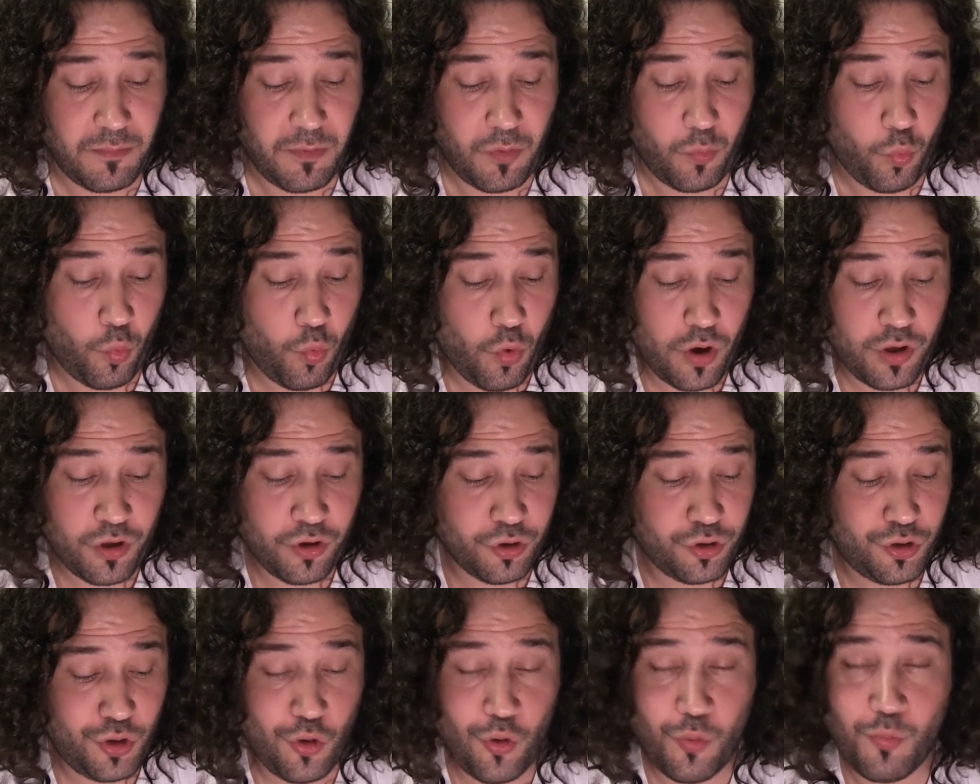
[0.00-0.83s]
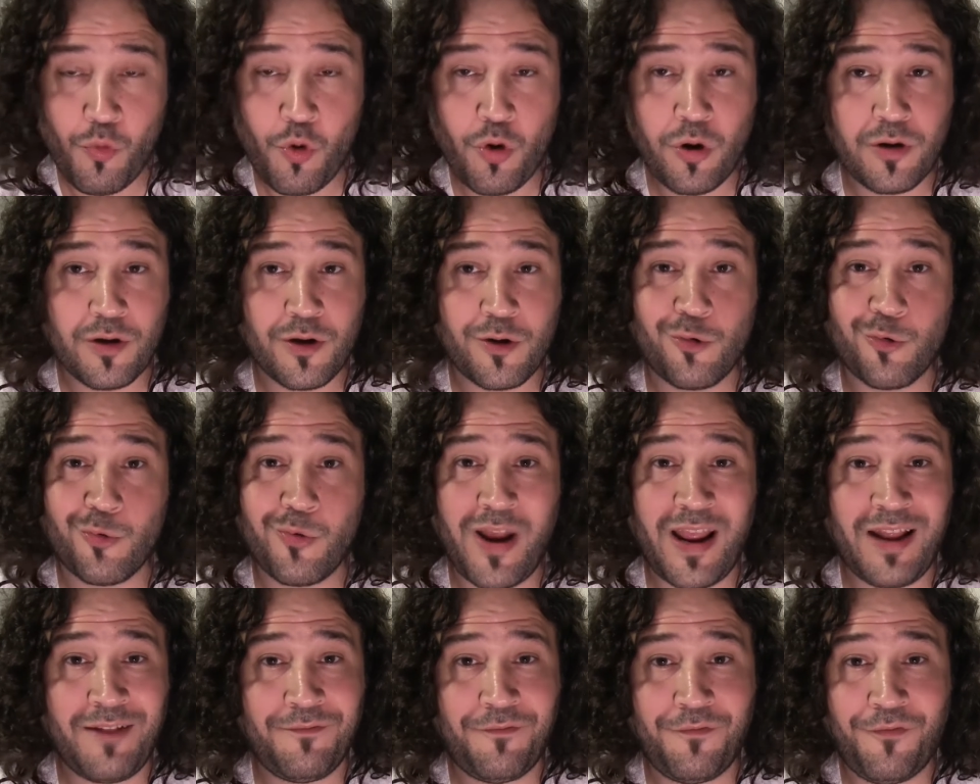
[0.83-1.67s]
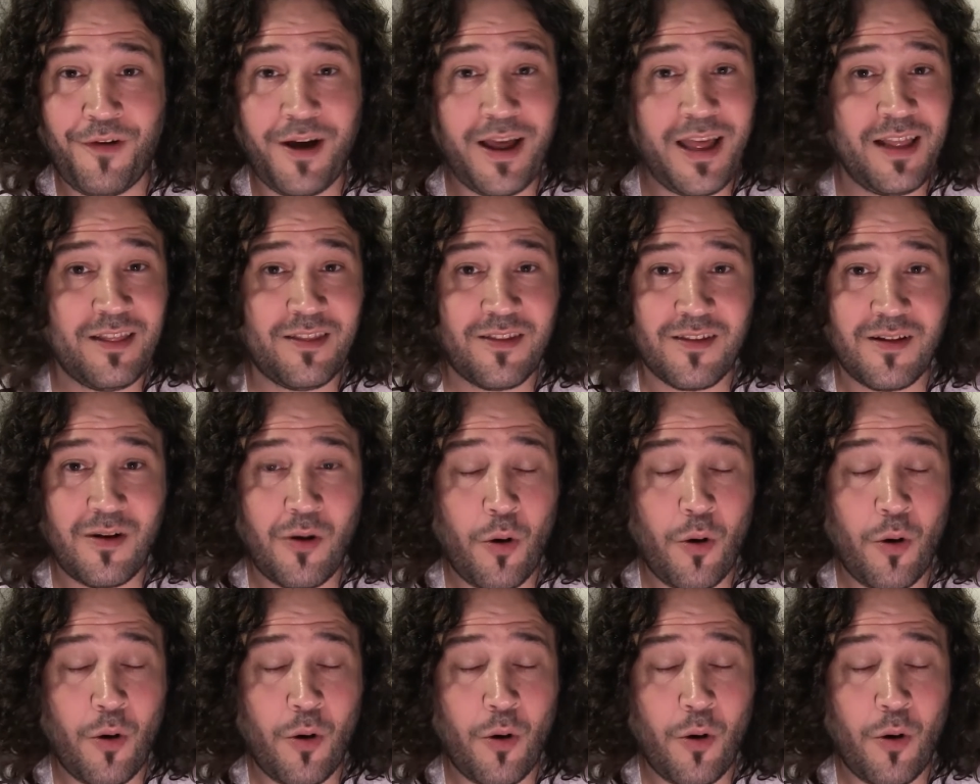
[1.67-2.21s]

one or two more great fights,